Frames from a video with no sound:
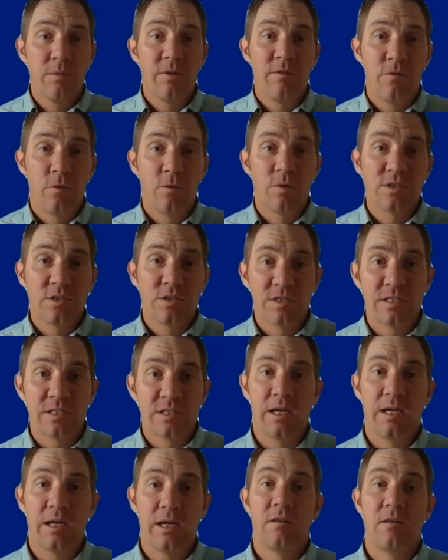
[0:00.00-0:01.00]
to be forced to
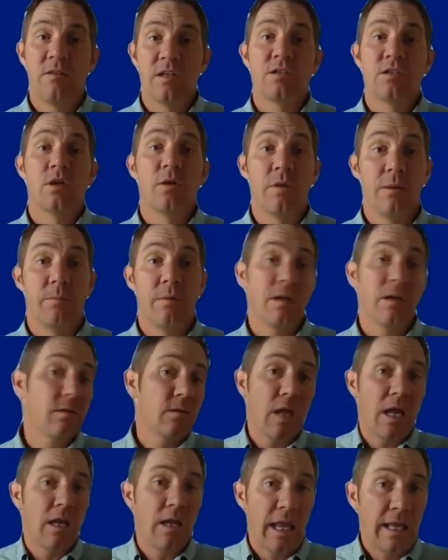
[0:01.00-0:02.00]
sign this agreement
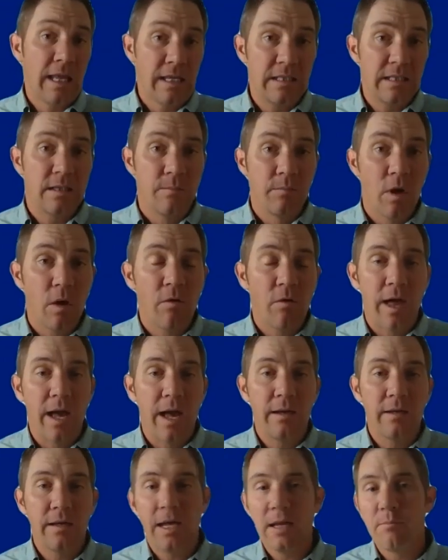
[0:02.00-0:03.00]
and let them know
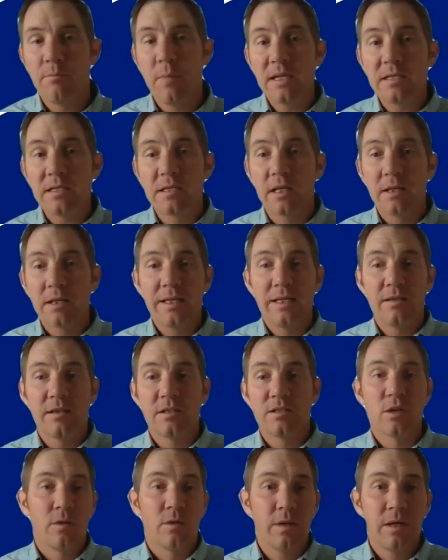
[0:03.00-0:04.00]
that. And basically in
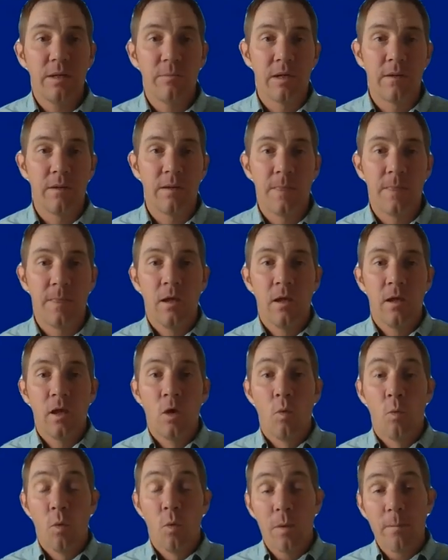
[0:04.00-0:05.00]
this agreement,
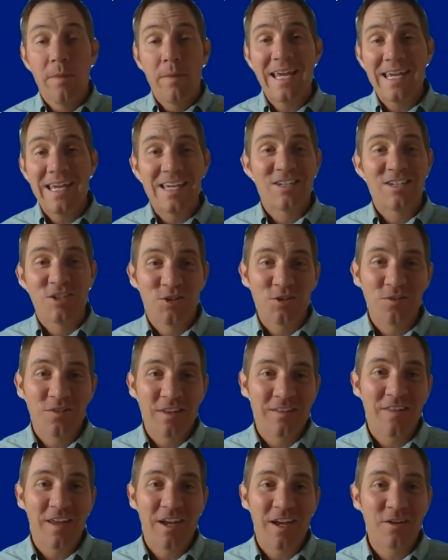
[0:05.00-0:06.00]
we're making sure
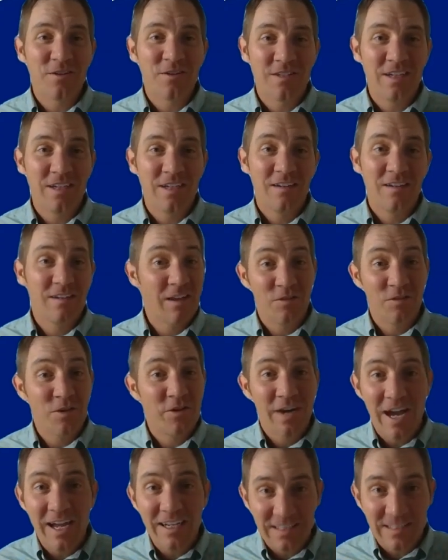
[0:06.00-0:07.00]
that they understand that they're
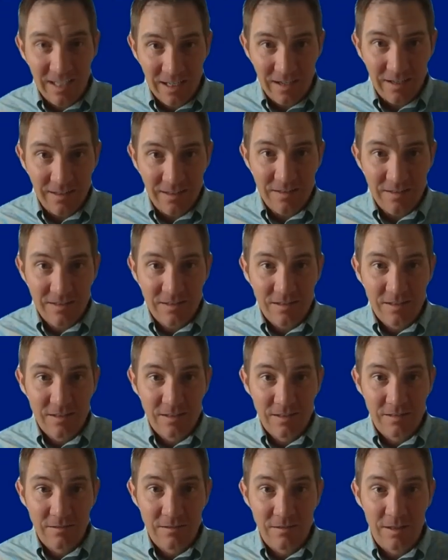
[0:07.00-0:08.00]
not tenants.
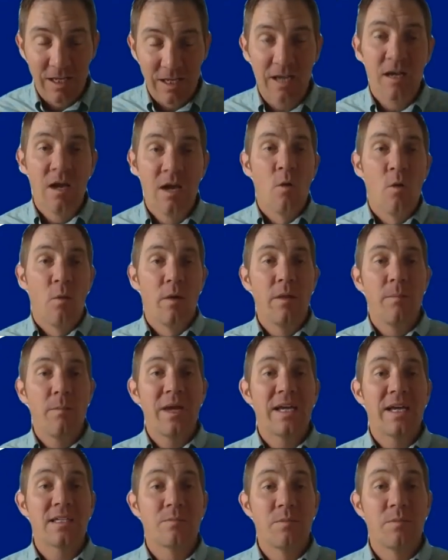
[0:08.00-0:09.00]
Okay. One of the
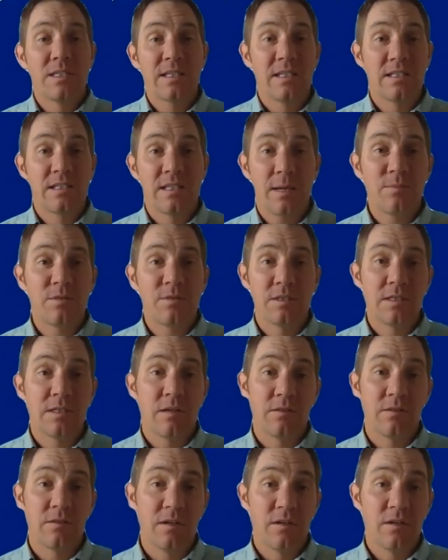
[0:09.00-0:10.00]
biggest misconceptions
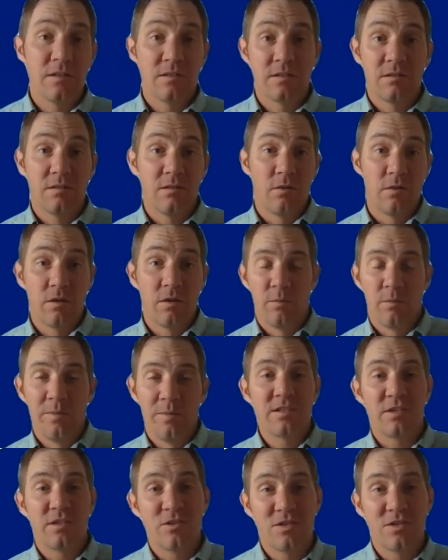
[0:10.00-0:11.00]
out there is, or
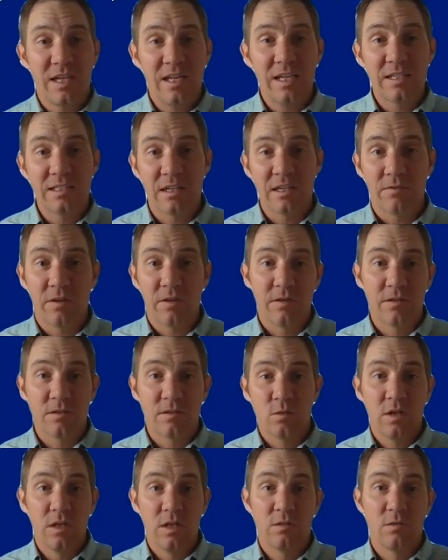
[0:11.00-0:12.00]
misunderstandings out there
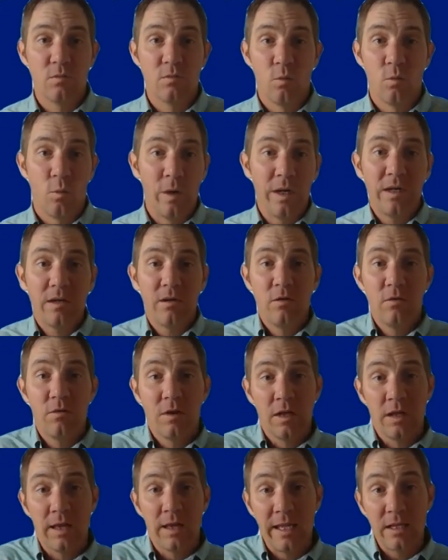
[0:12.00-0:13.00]
is when do
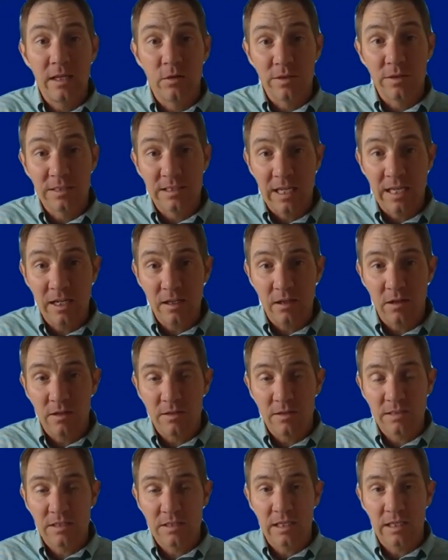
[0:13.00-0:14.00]
the landlord tenant
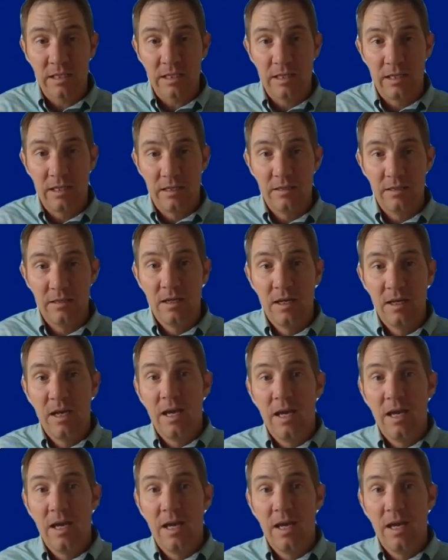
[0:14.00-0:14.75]
laws kick in?